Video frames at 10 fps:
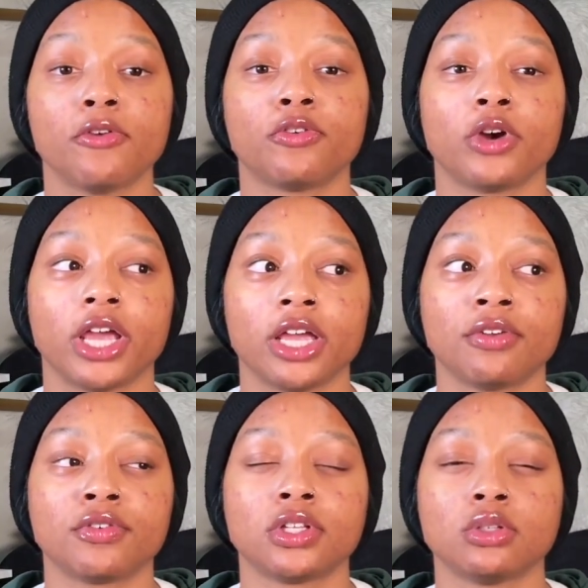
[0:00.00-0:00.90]
for
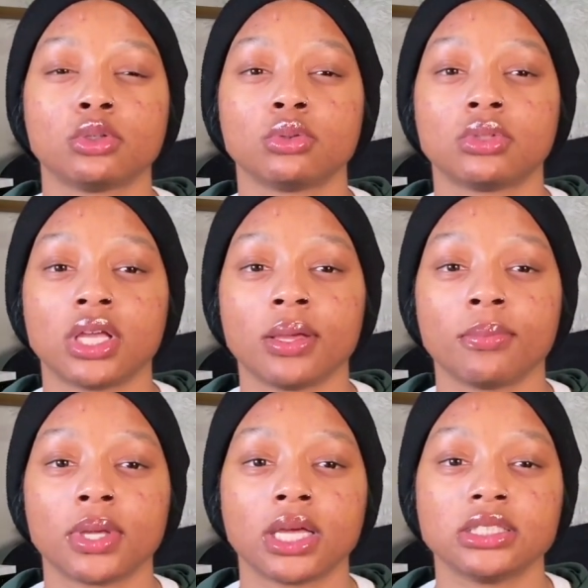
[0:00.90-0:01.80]
every little thing,
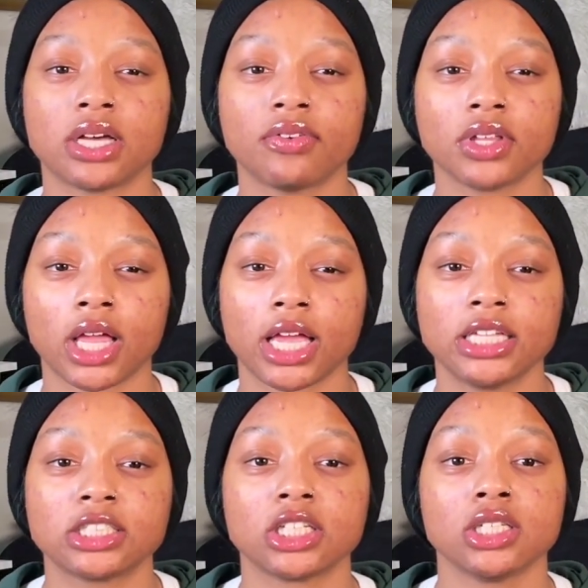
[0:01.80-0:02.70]
because I feel like
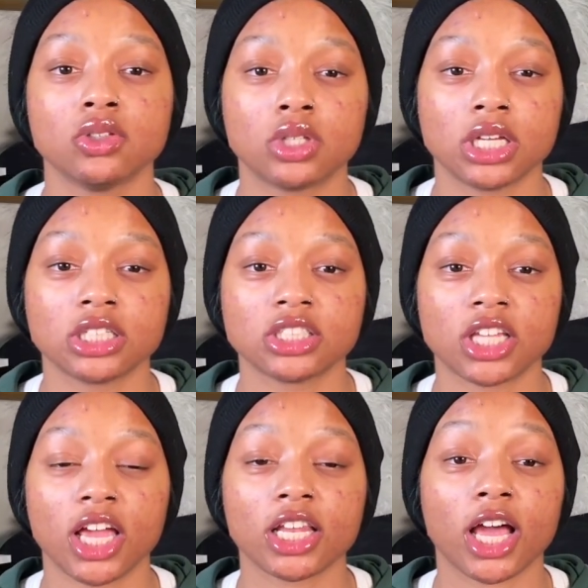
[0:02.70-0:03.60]
it's the little things
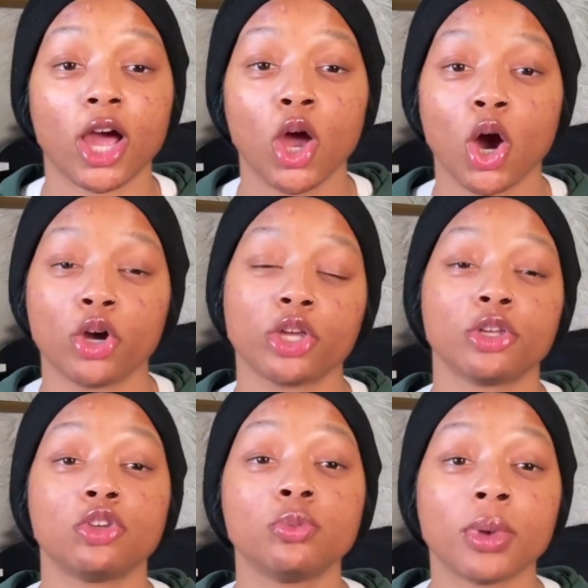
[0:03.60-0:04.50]
that like, oh yeah,
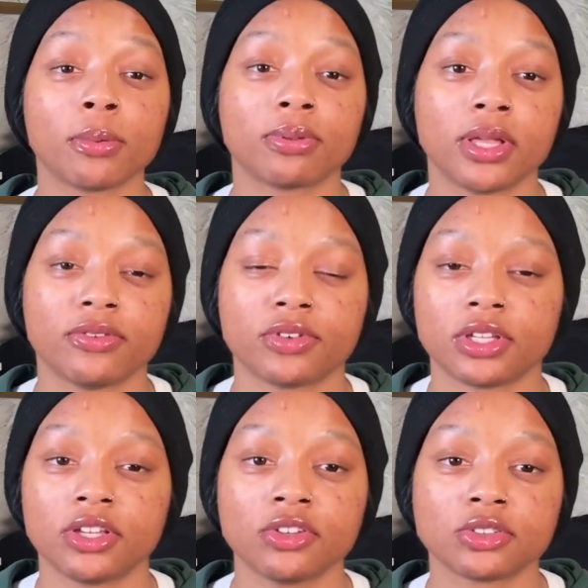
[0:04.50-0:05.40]
you may plan for
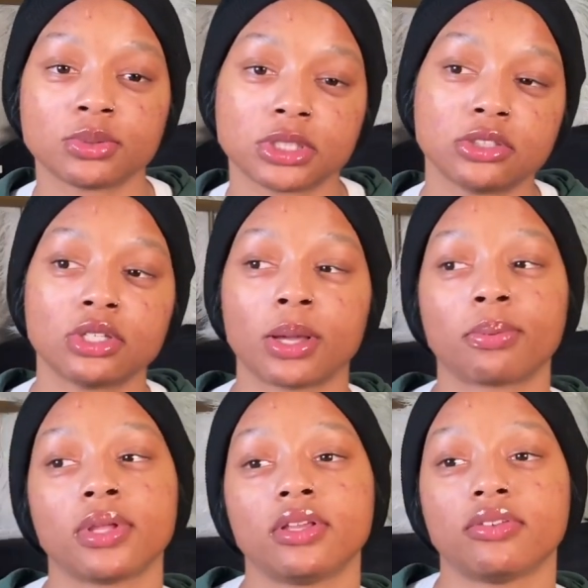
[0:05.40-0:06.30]
gifts, but you're not
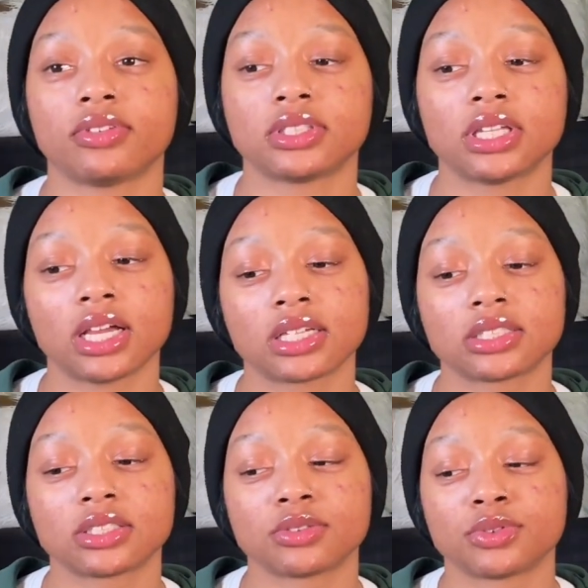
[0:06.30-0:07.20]
planning for stocking
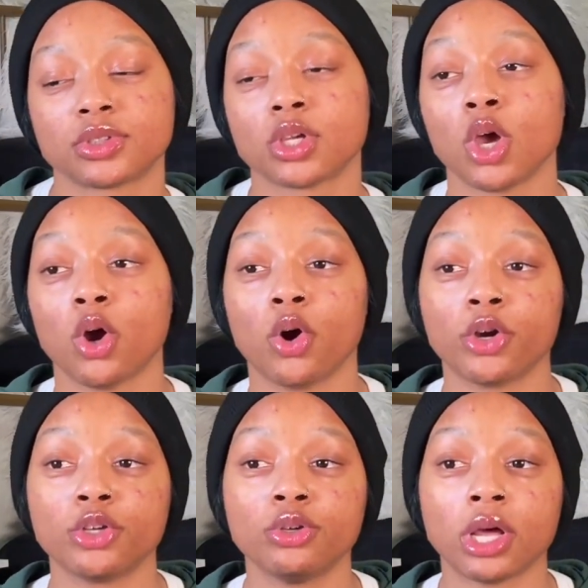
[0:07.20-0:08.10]
stuffers, or
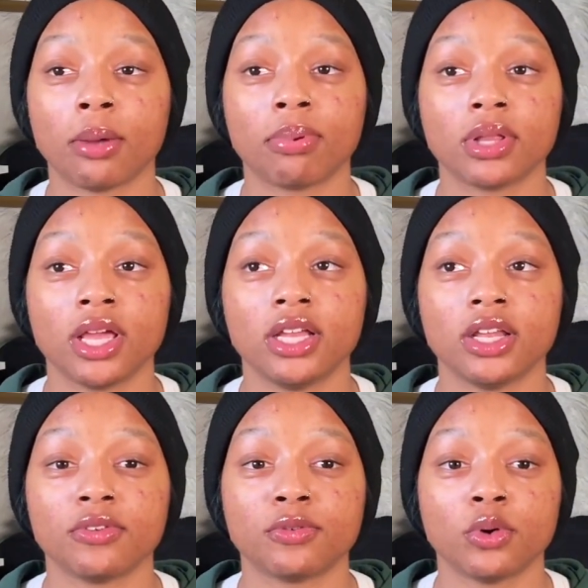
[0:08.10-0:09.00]
you're not
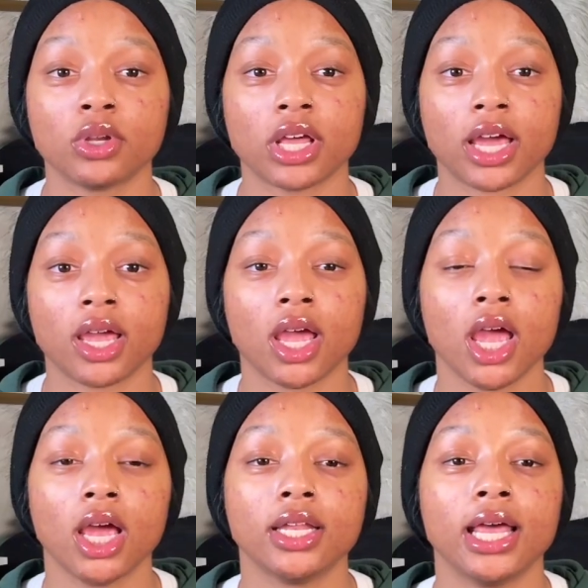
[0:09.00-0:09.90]
planning for like
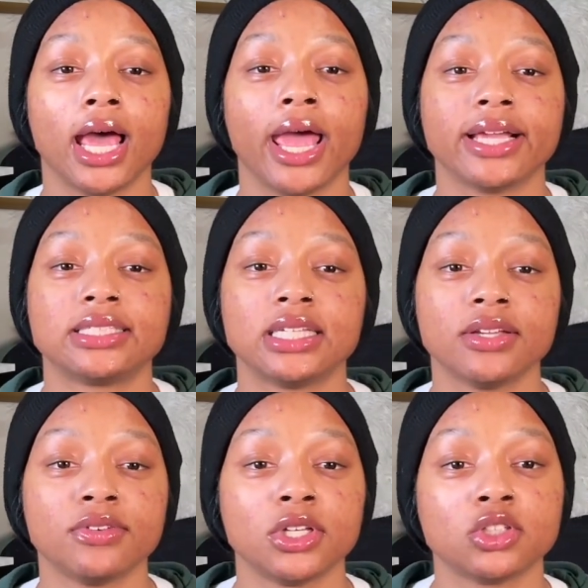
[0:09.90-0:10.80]
the
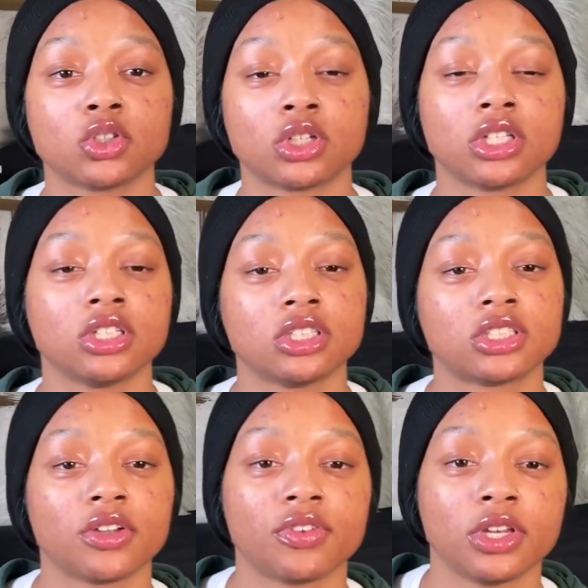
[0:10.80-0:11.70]
activities or the little
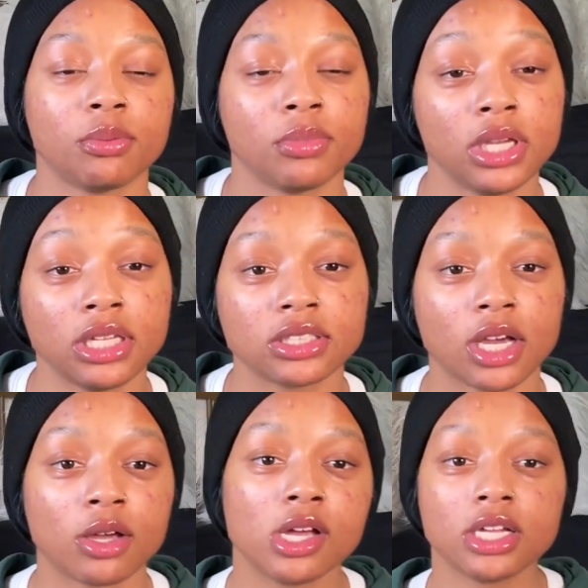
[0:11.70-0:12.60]
stuff in the meantime.